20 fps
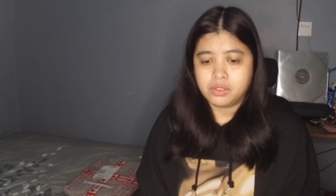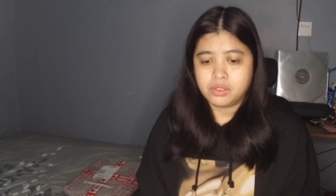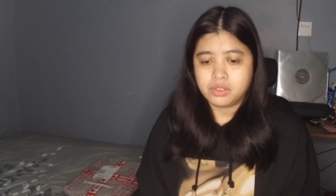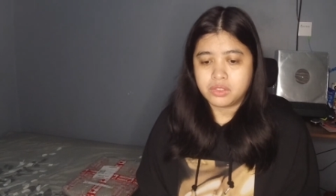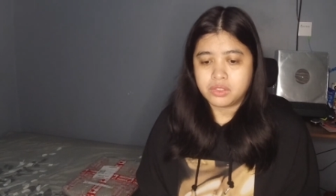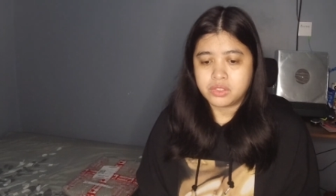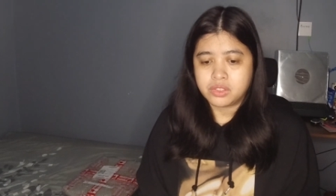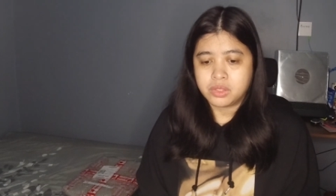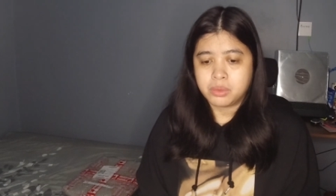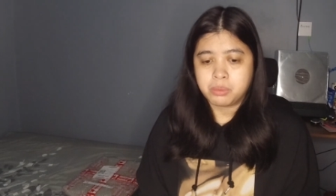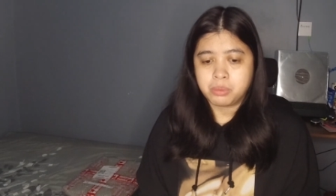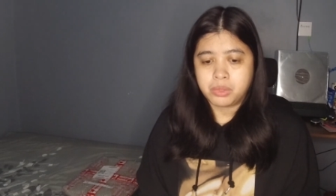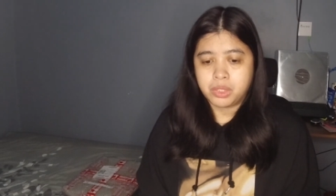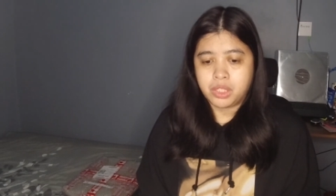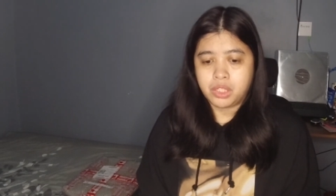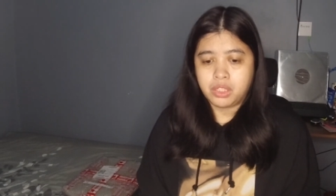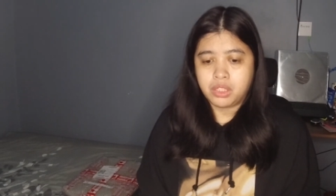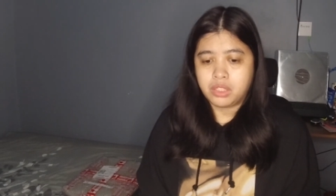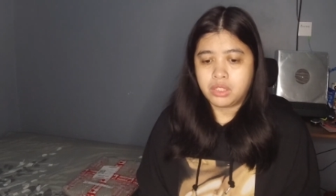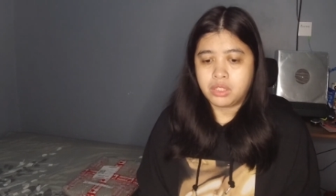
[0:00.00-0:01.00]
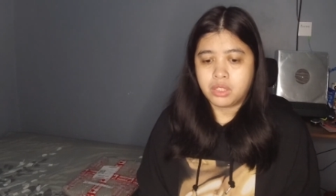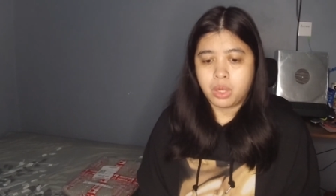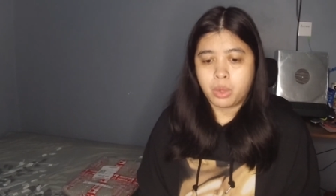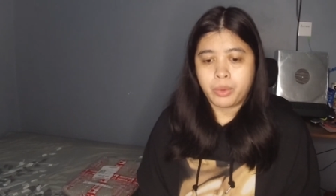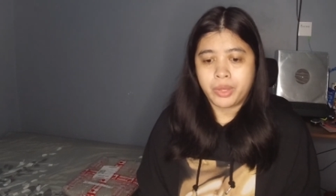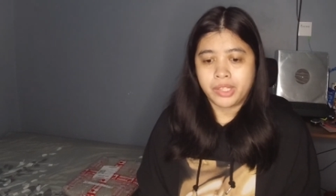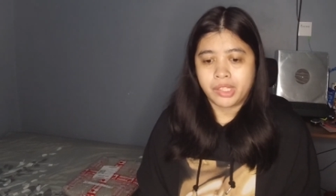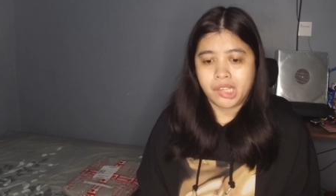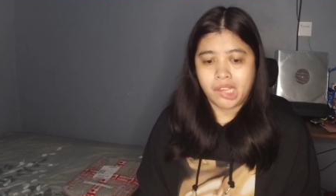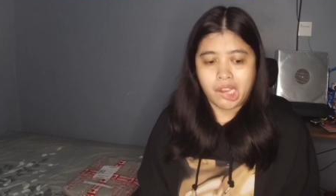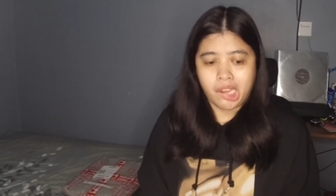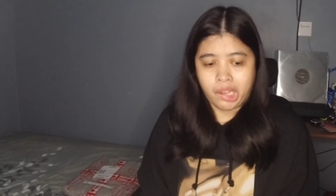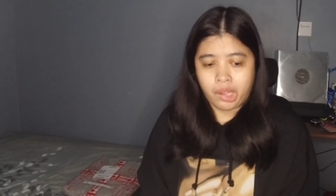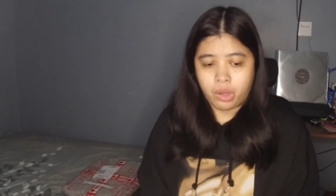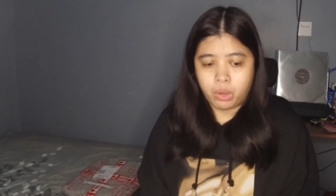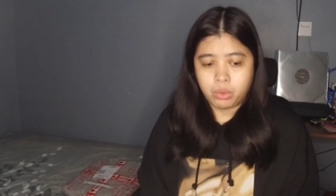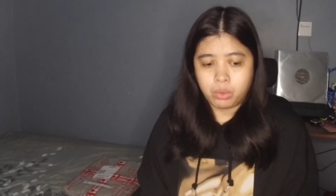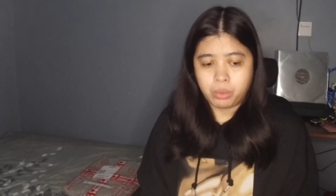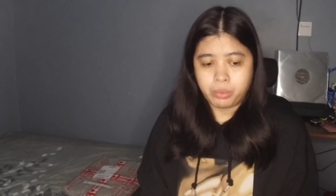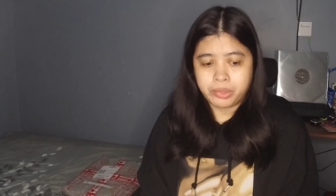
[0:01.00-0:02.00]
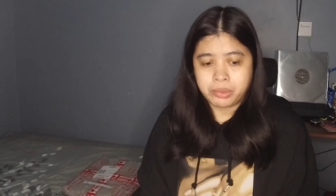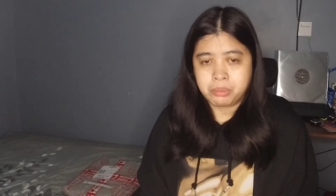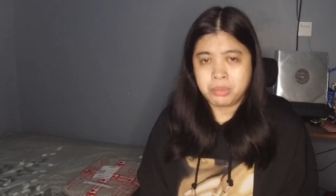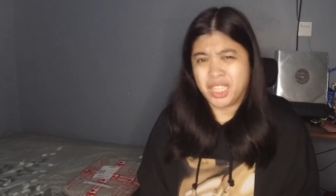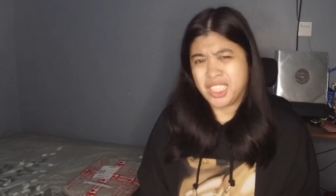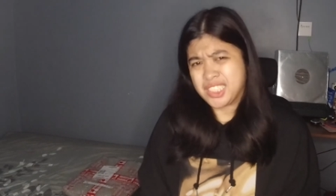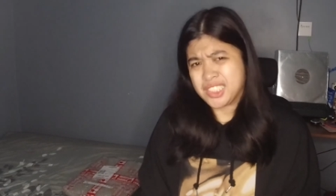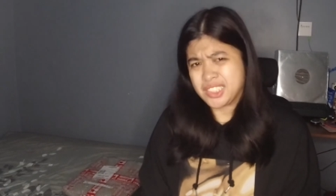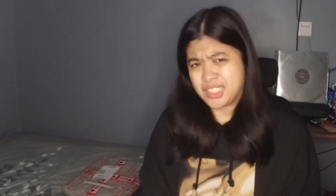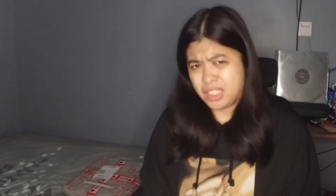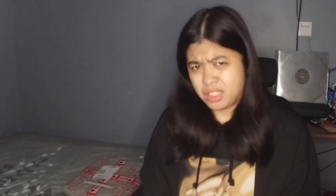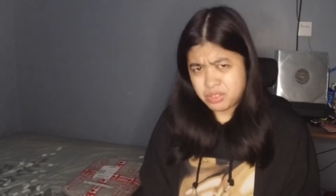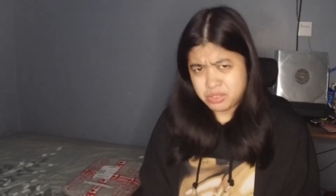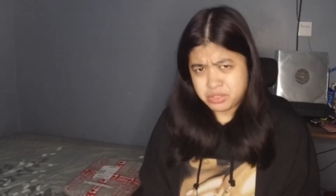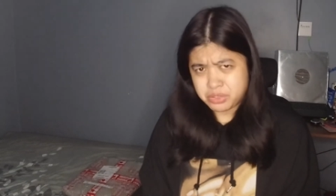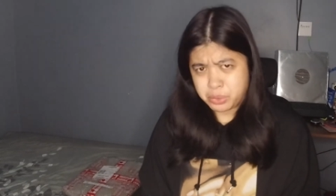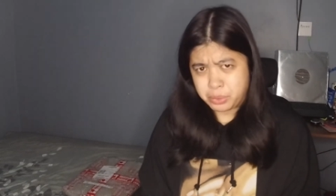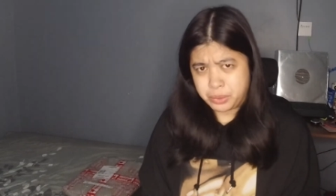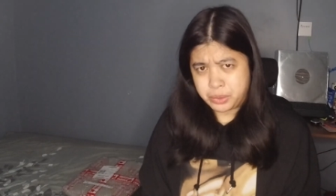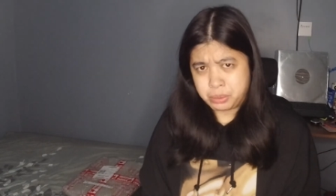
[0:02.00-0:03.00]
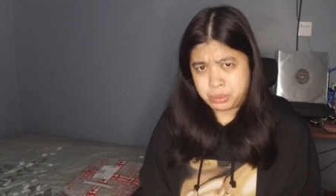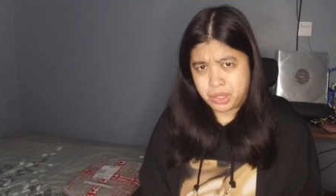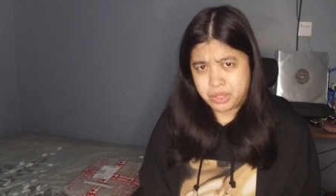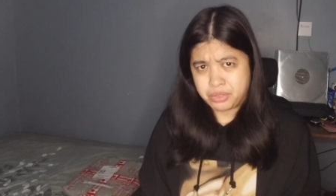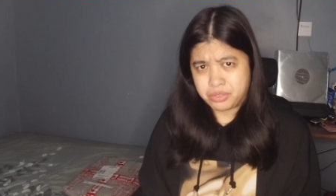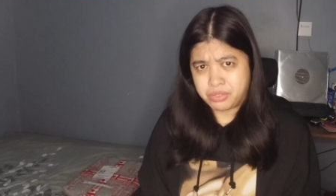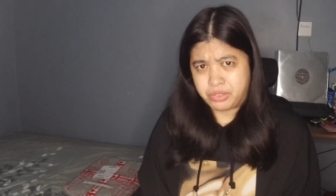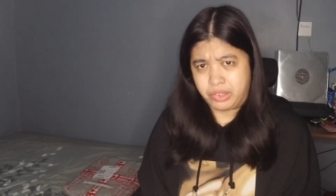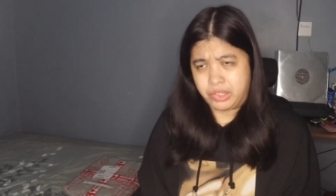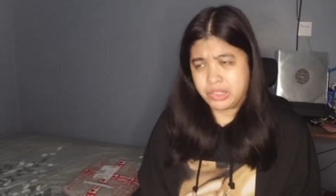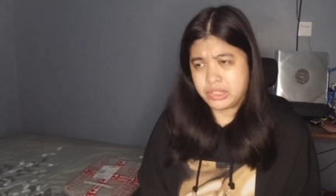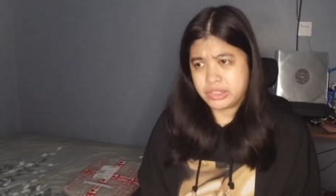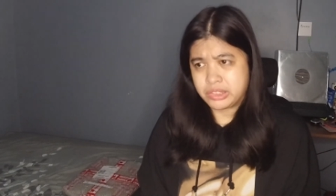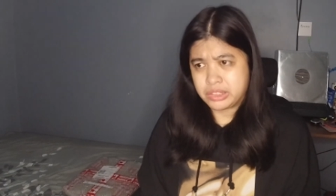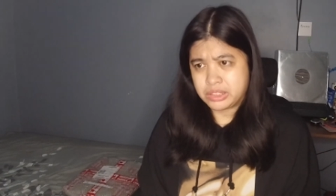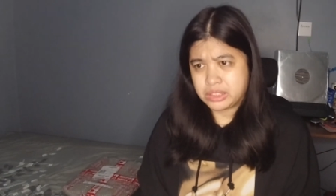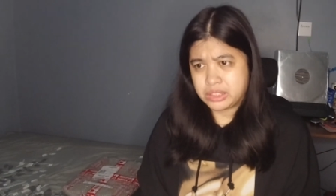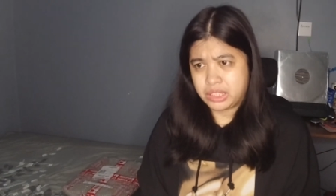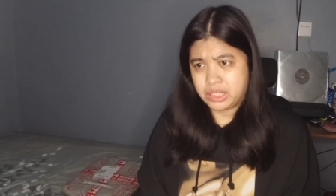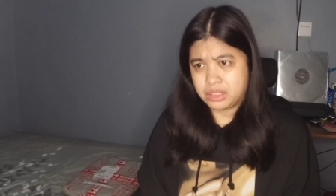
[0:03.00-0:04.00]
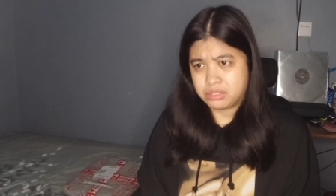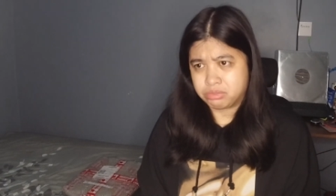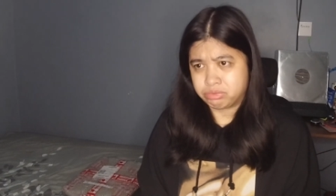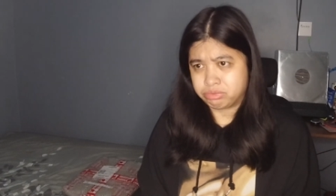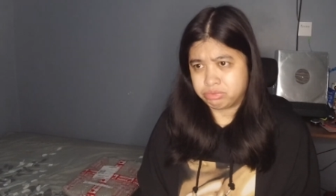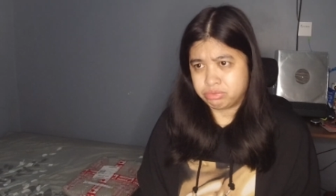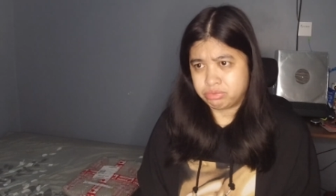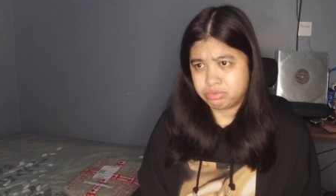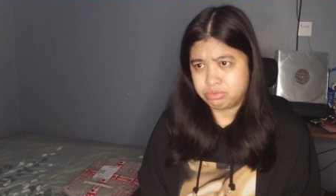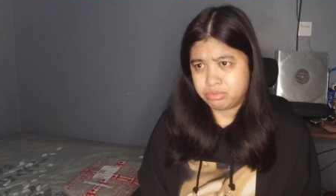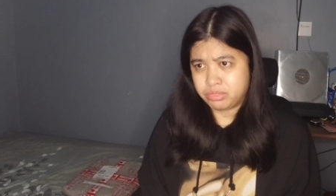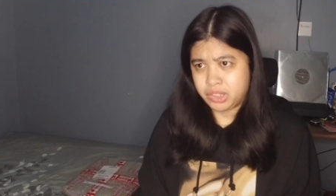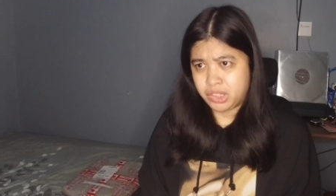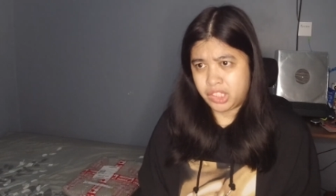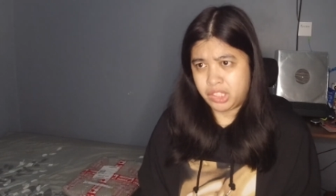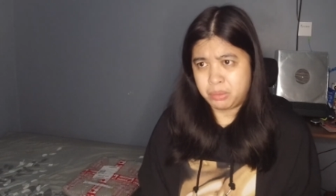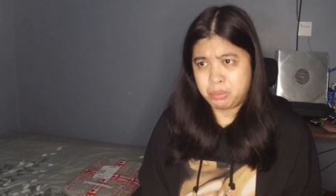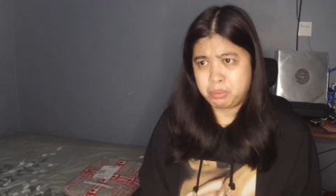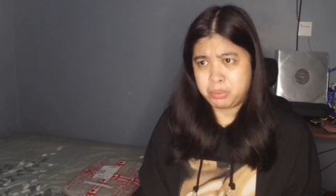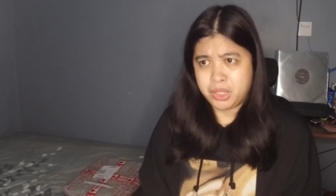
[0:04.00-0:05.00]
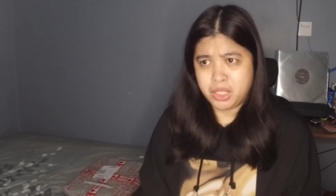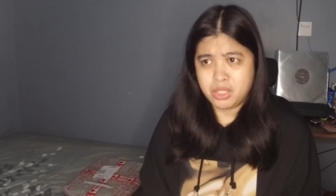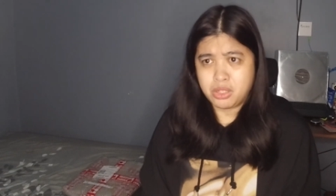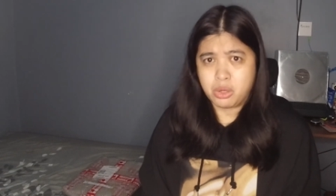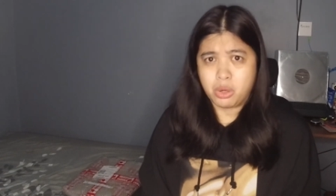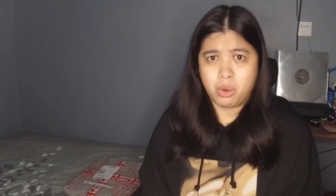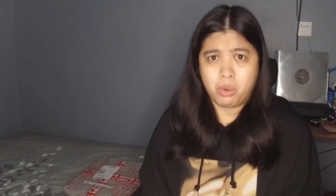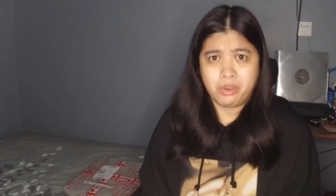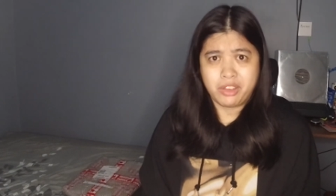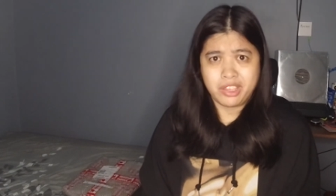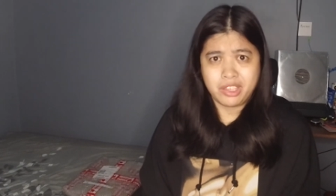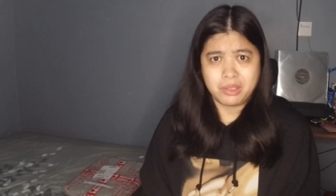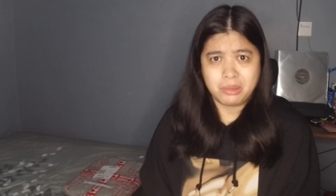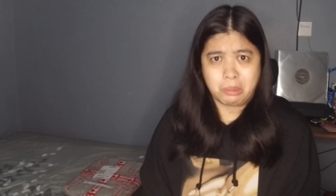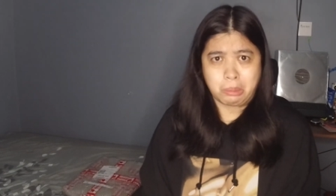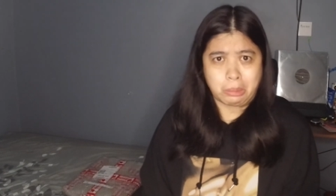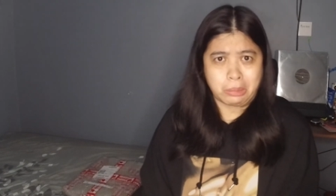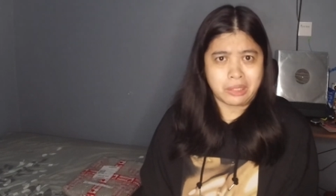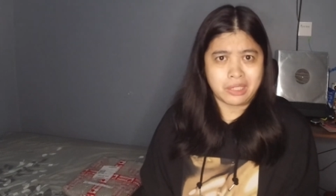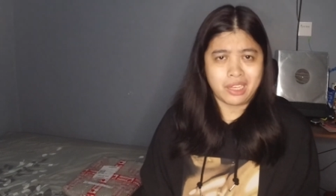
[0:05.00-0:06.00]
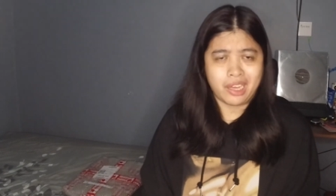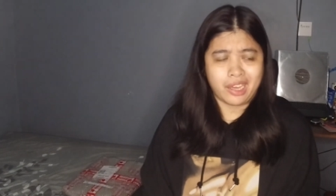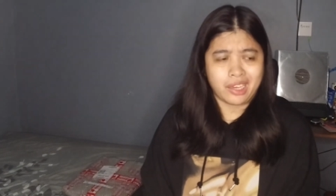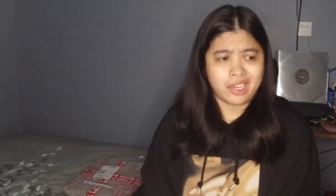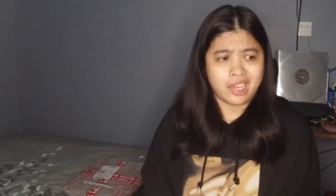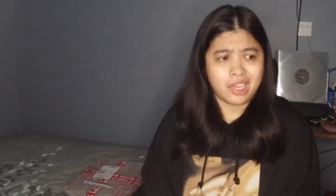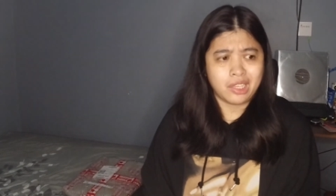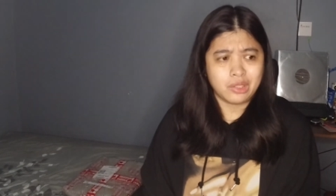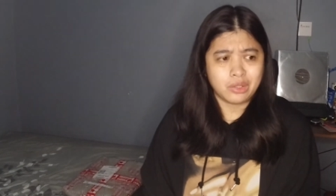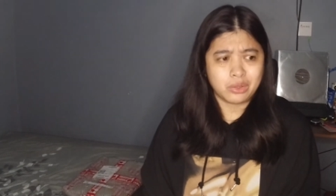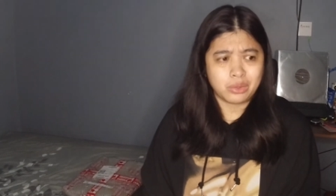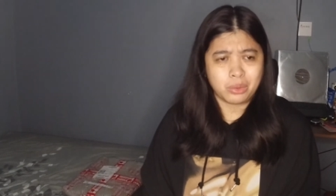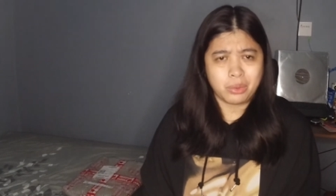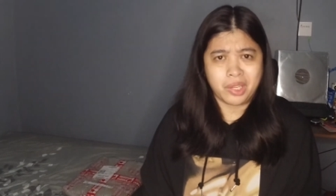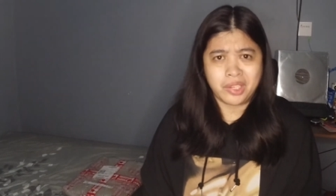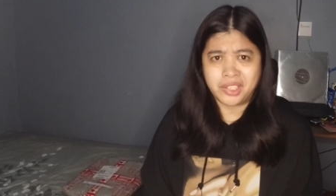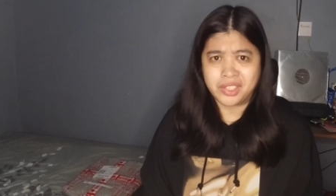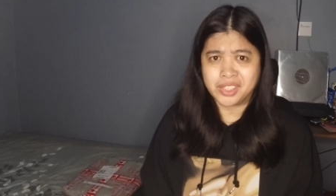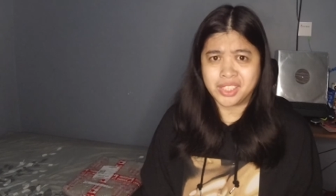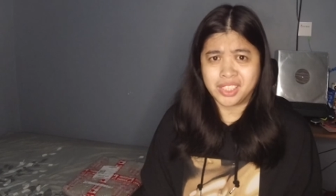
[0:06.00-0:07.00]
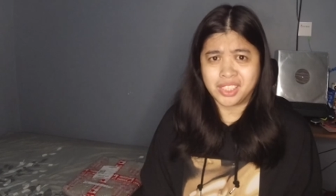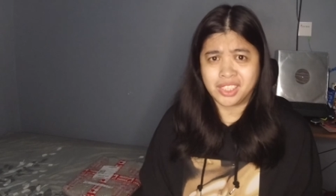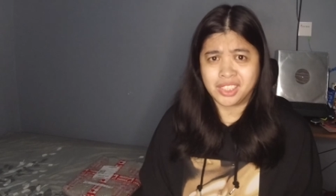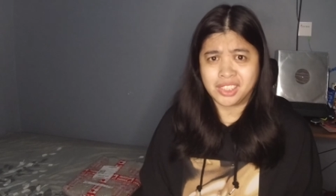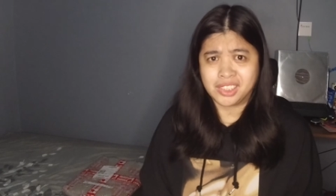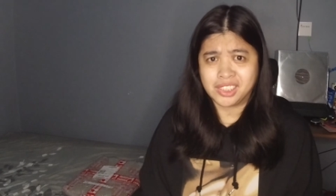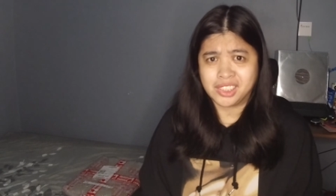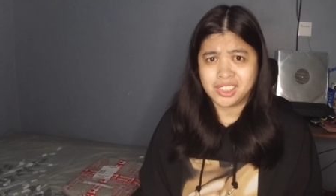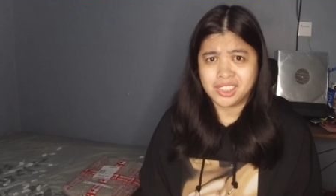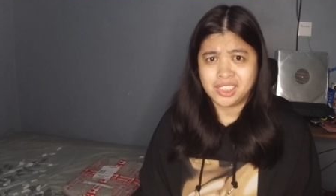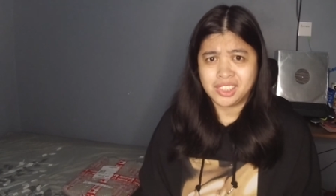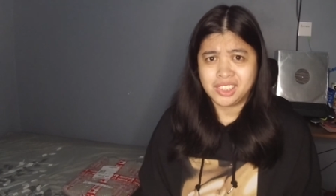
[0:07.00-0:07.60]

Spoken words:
Simply going out with myself or with my friends can keep me going, but I can't do anything.